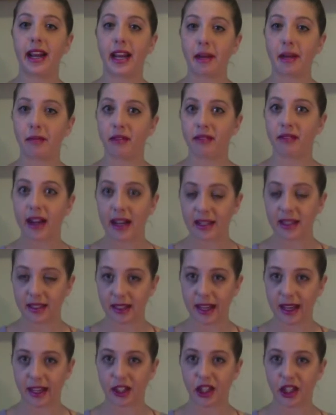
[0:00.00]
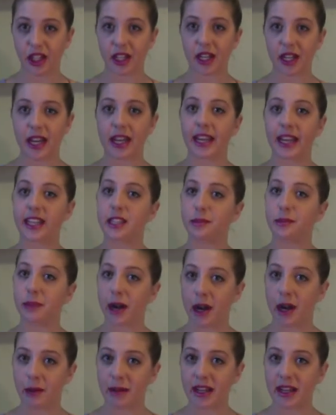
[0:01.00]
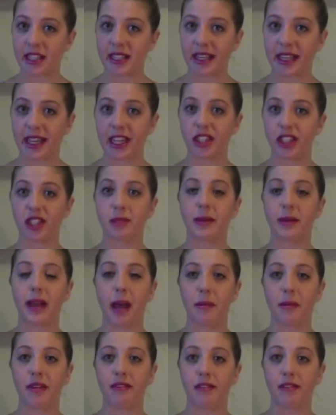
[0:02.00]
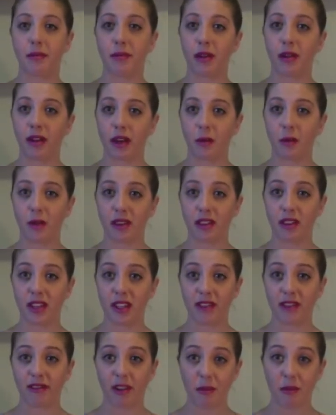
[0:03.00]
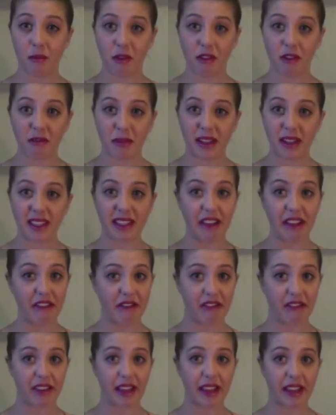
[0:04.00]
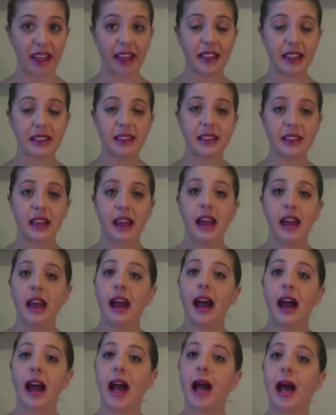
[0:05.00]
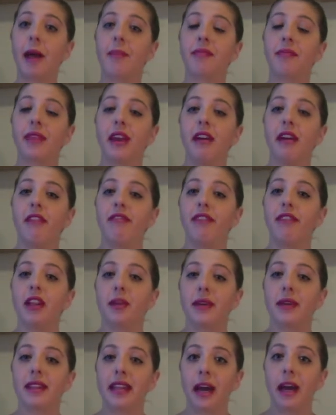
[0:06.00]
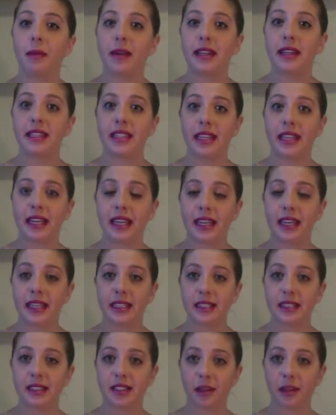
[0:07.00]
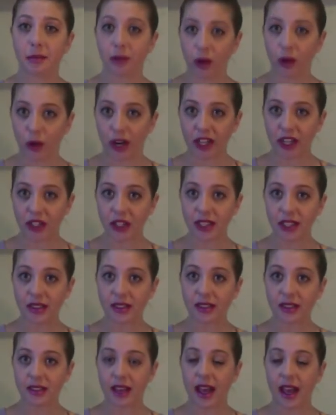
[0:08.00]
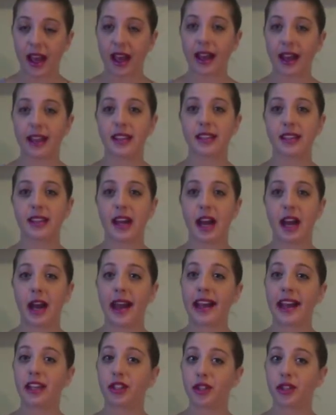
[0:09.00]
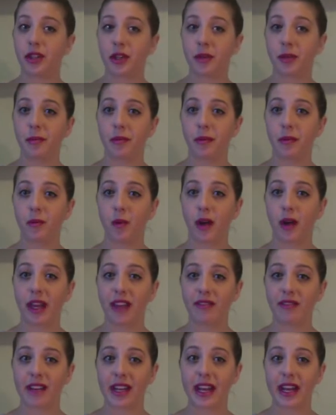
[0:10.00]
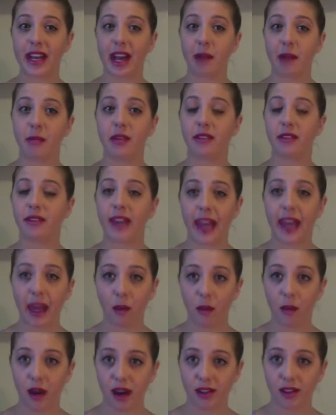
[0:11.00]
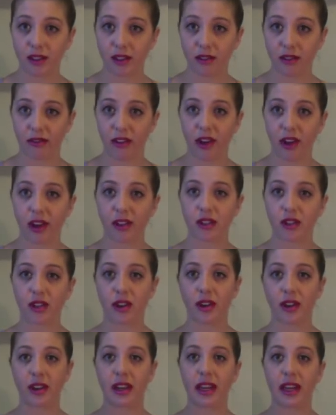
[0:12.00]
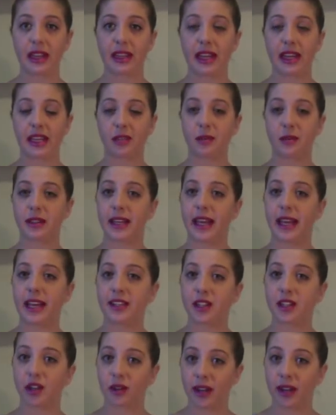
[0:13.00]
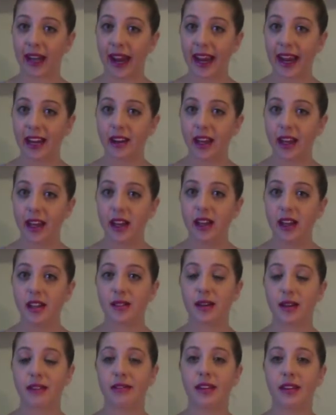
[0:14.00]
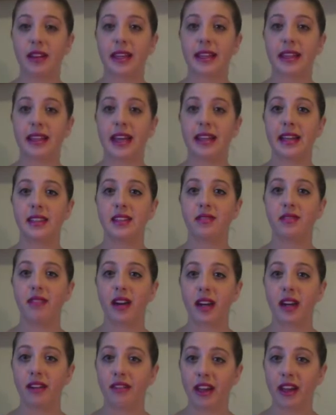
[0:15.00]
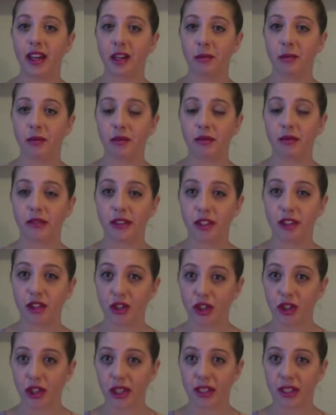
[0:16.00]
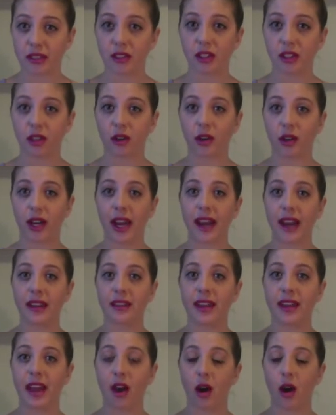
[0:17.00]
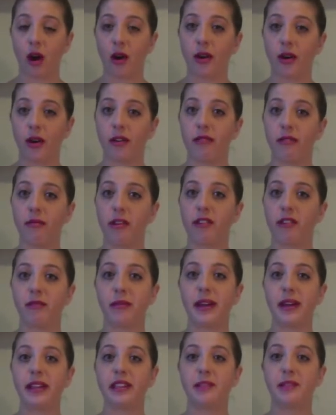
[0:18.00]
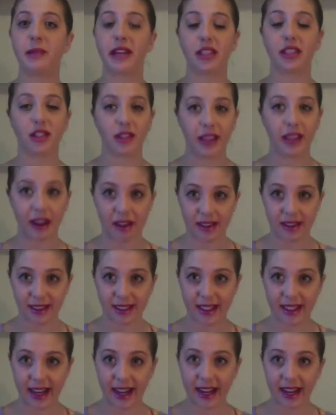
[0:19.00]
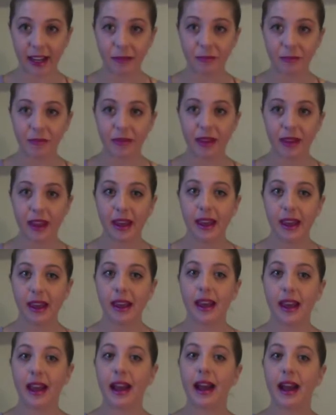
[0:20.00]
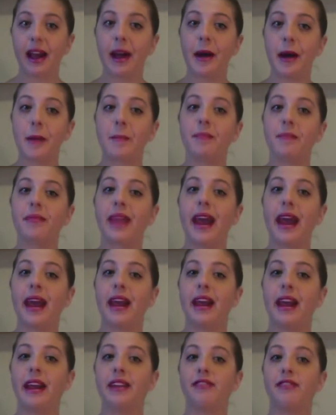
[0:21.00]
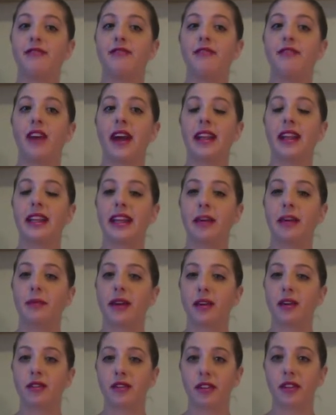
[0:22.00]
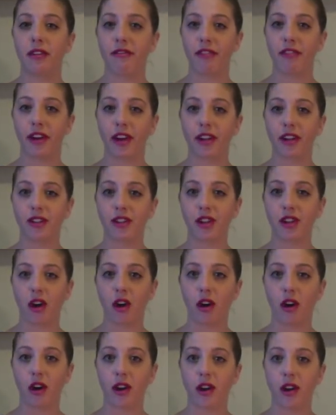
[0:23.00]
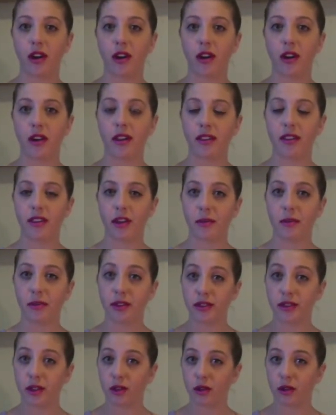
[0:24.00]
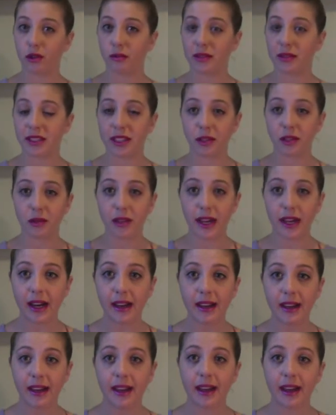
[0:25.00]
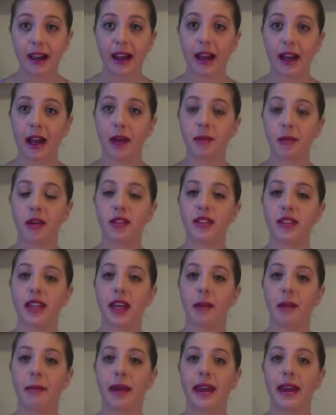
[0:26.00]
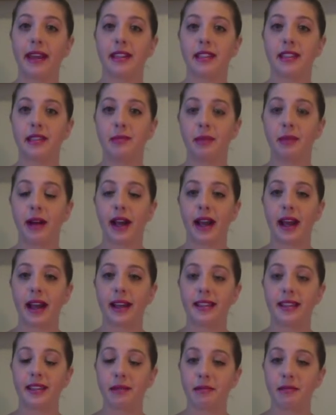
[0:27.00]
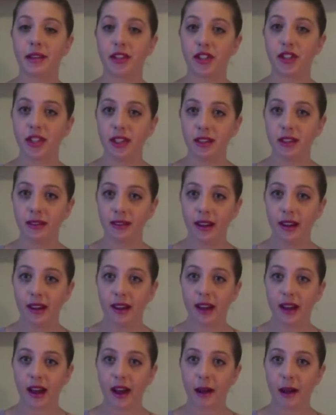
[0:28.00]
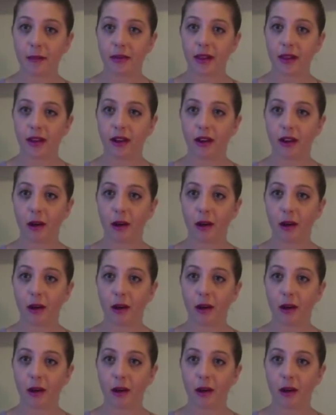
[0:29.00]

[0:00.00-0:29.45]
improvisation and experimenting and just becoming familiar with the different movements and feelings. Following that, we did some progressions, and each group were given a couple of keywords to focus on, and that's what they had to create. So I felt like that's very valuable for the students to create their own movements based on their understanding. And finally, we also focused on the musical Matilda, using a piece by Tim Minchin, the